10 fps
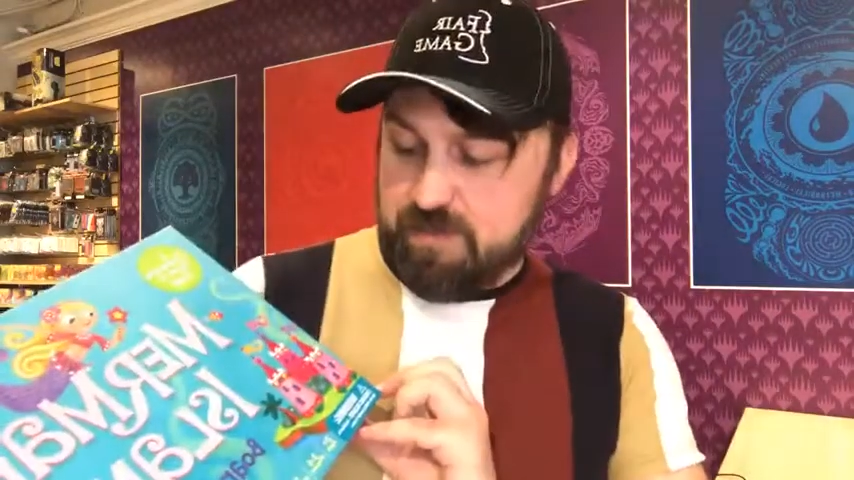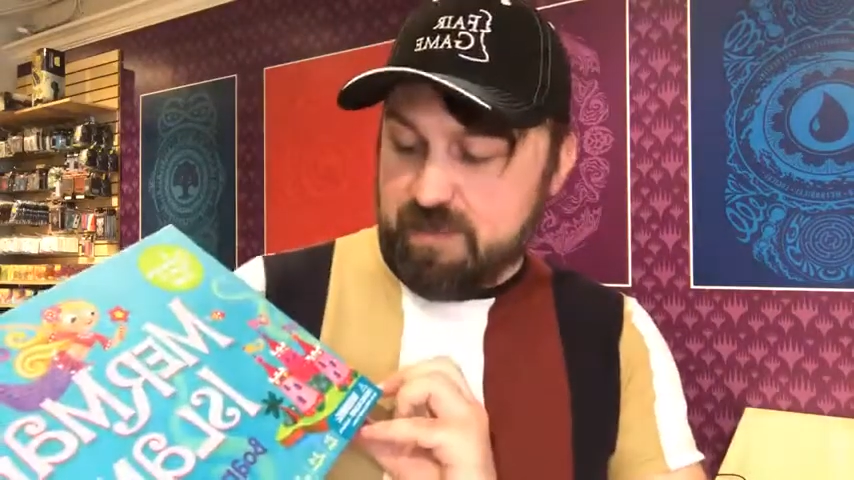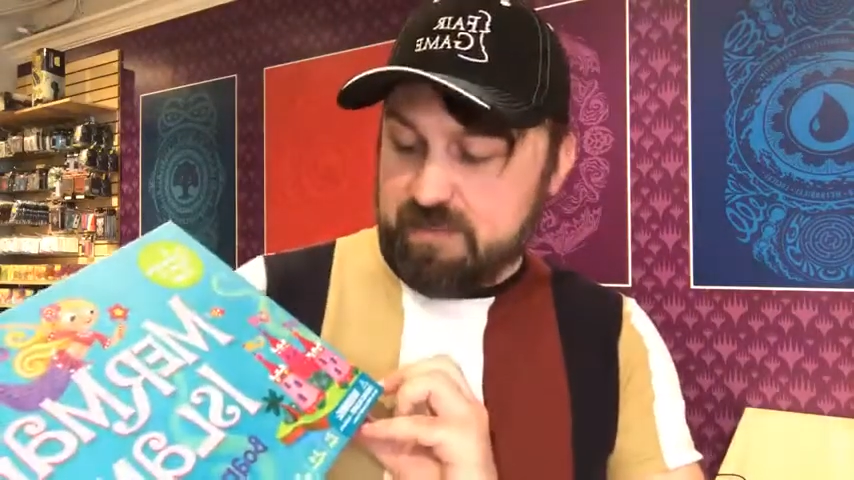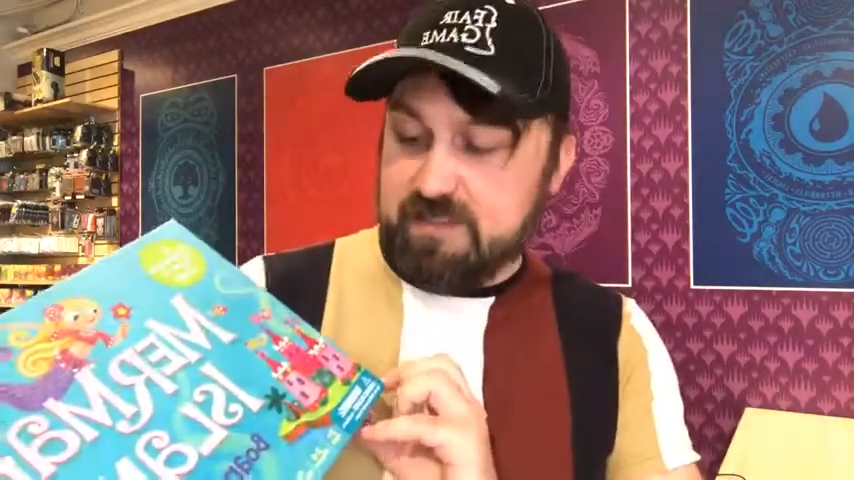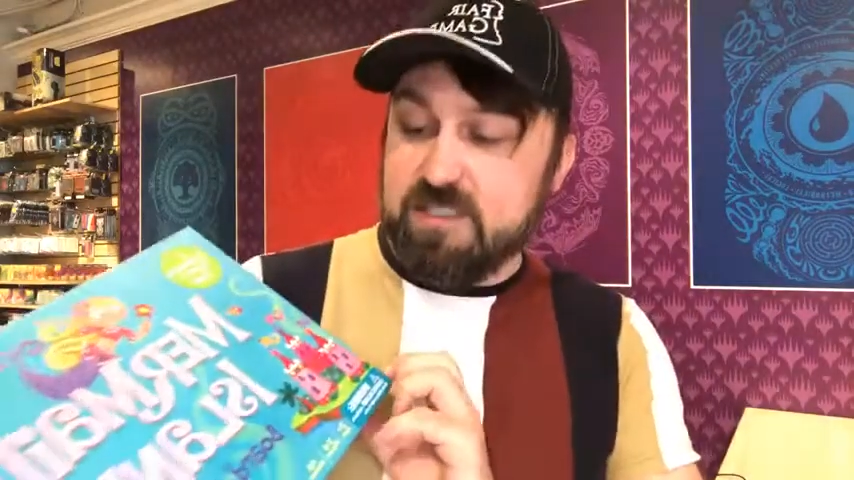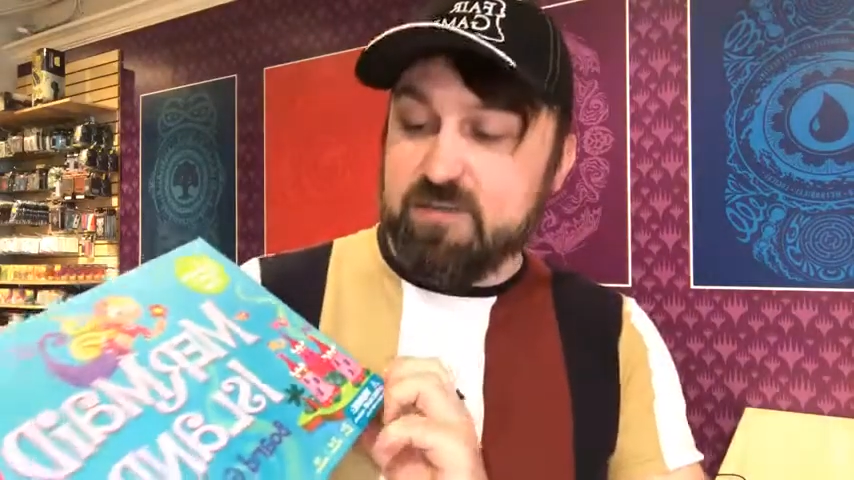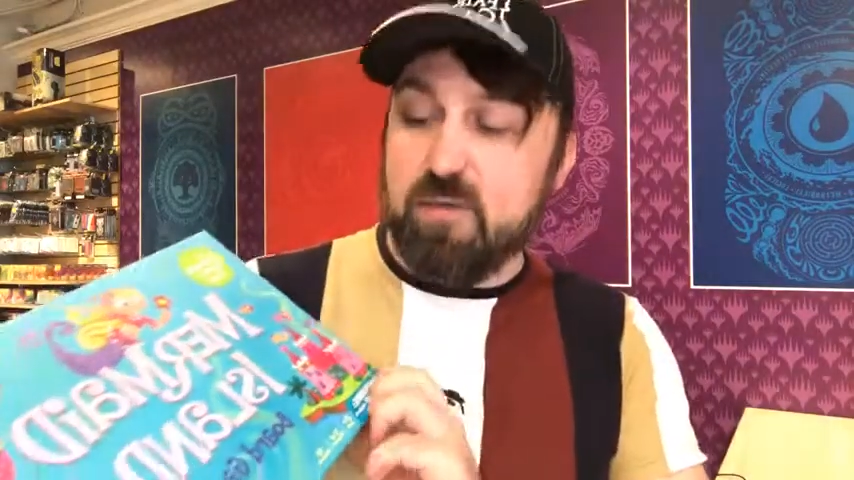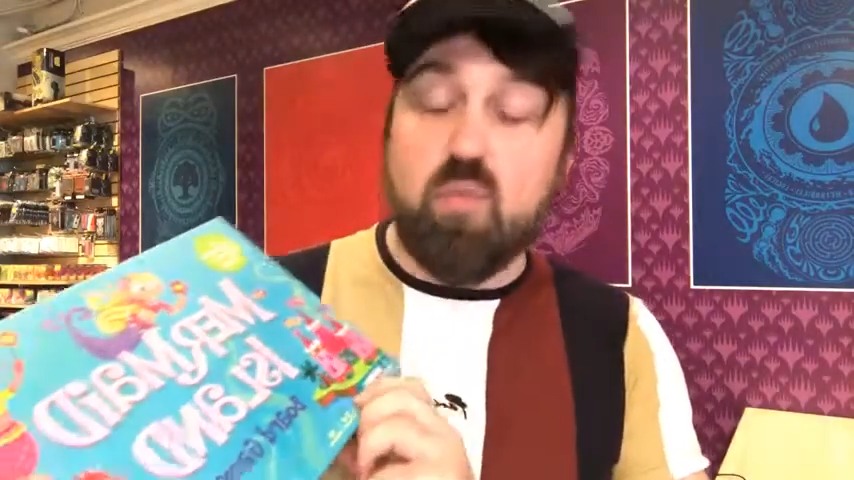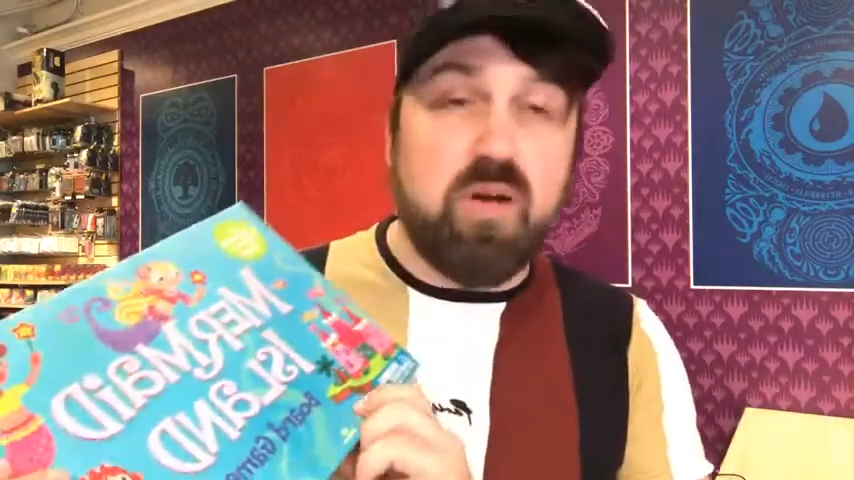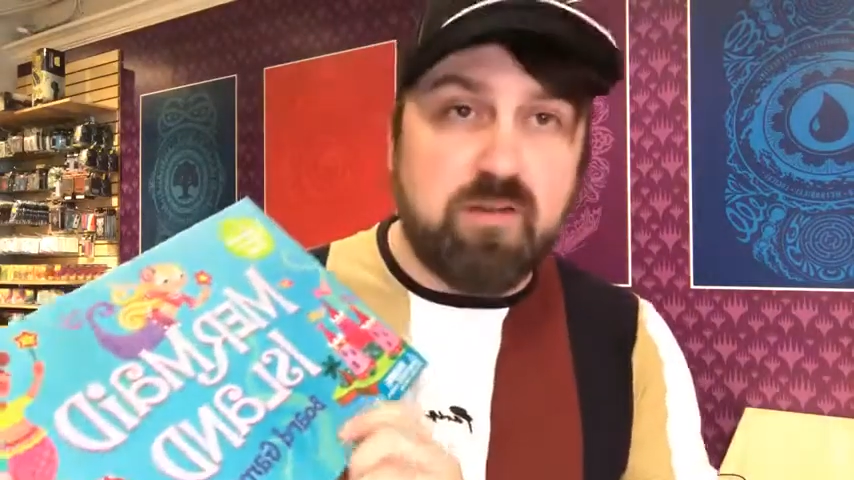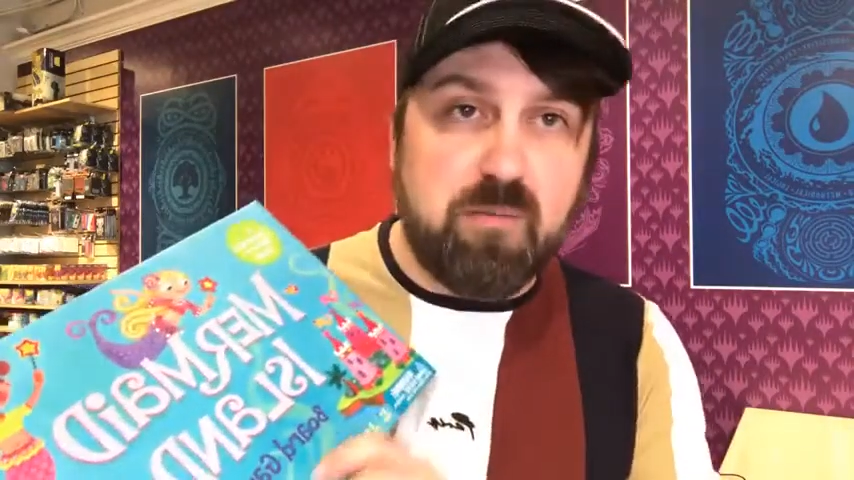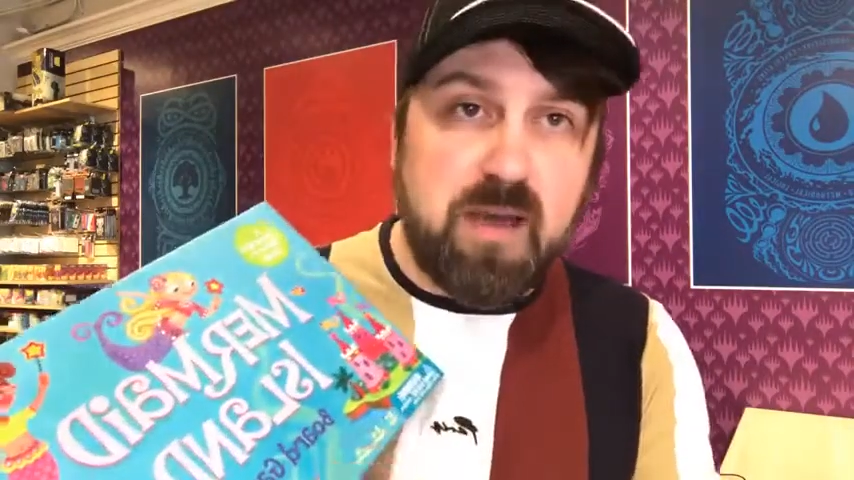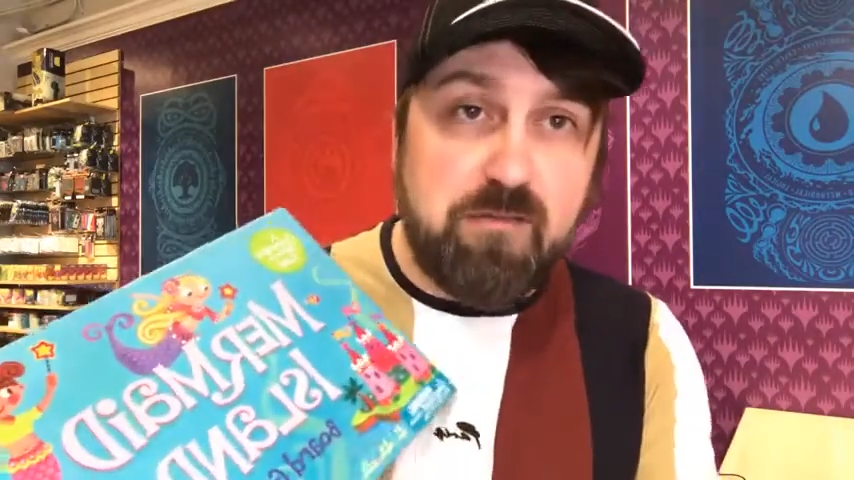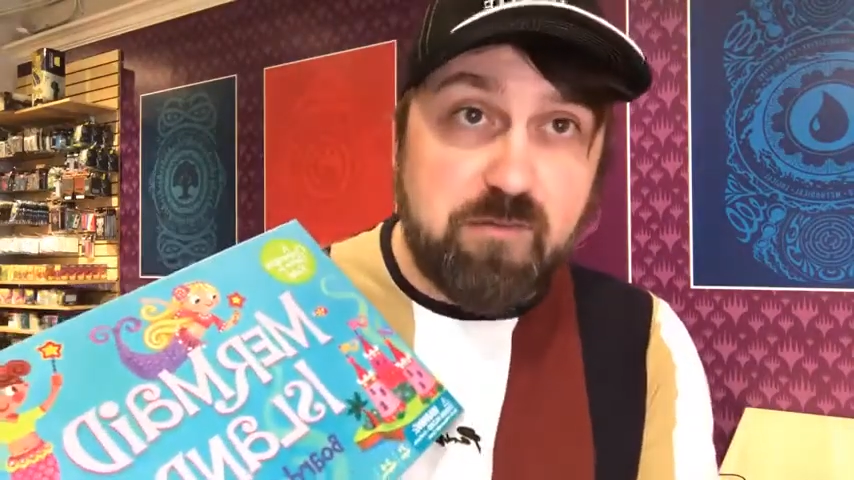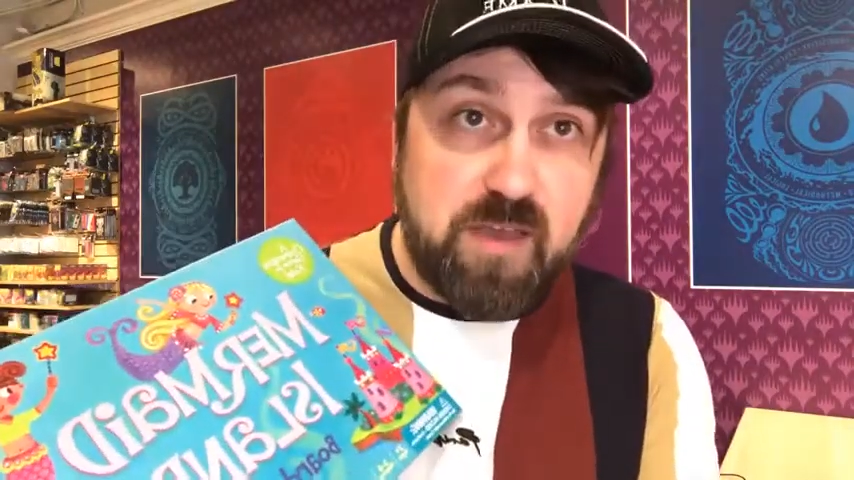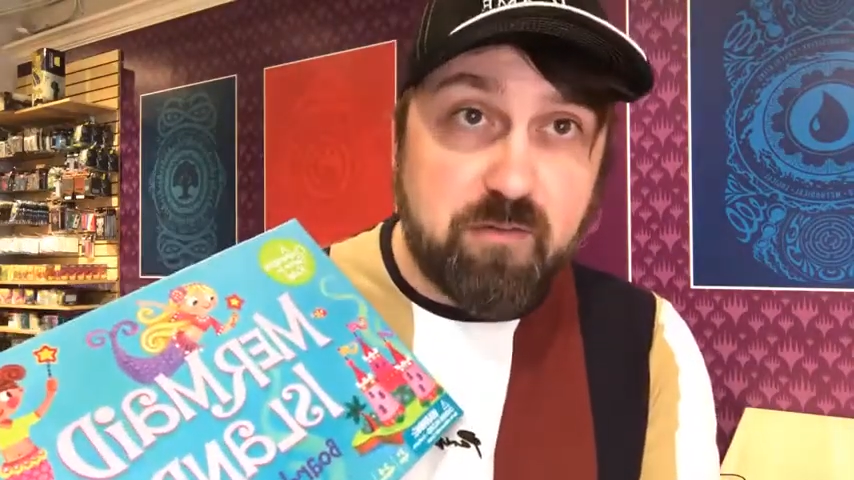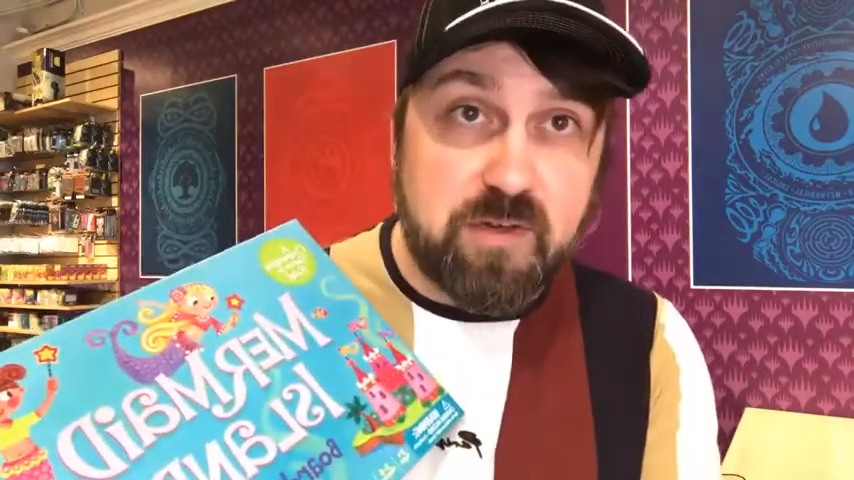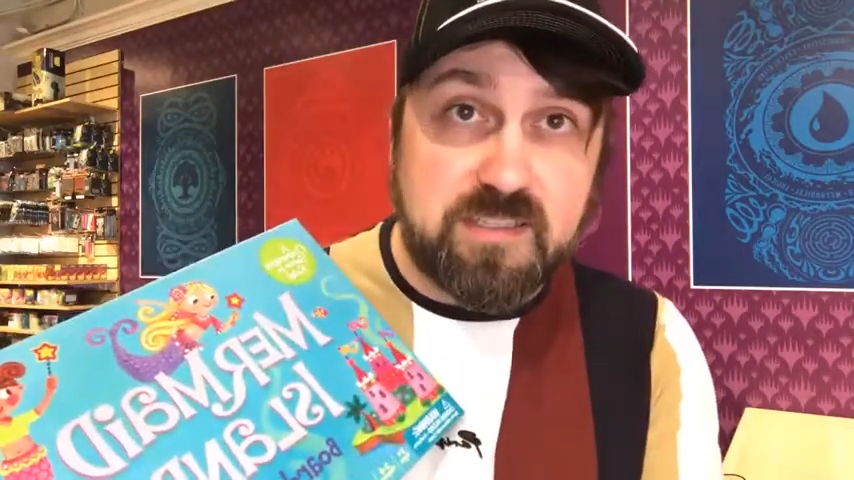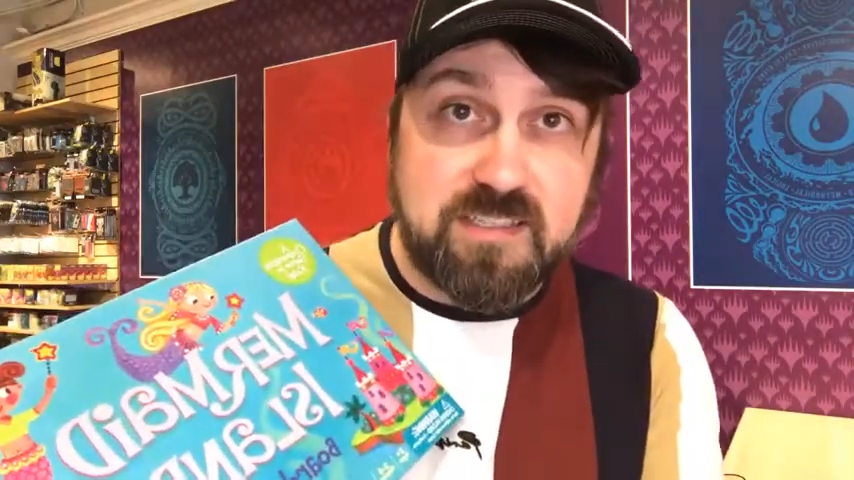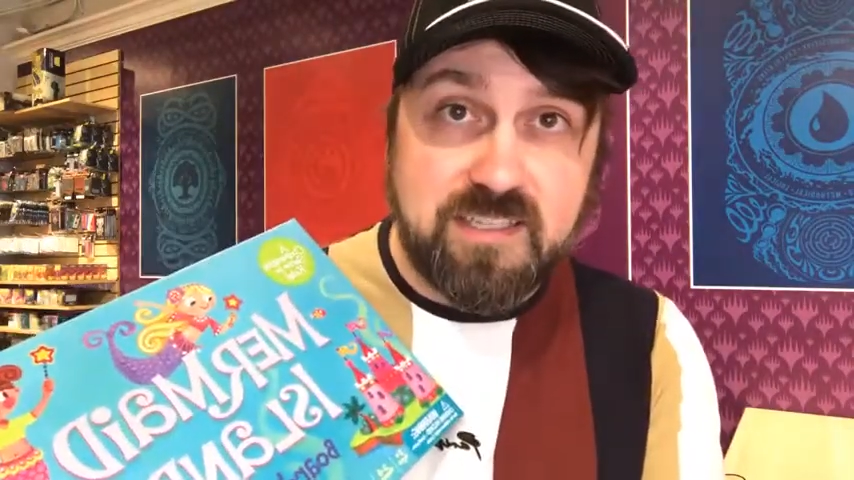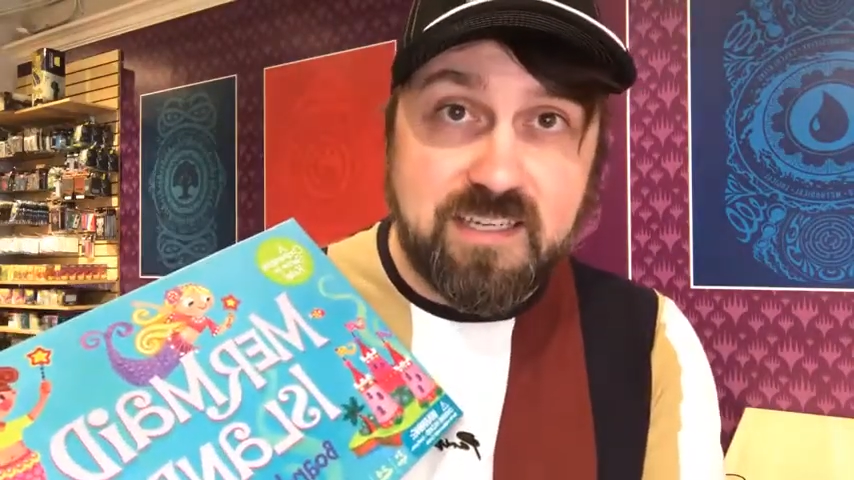because it is from one of my favorite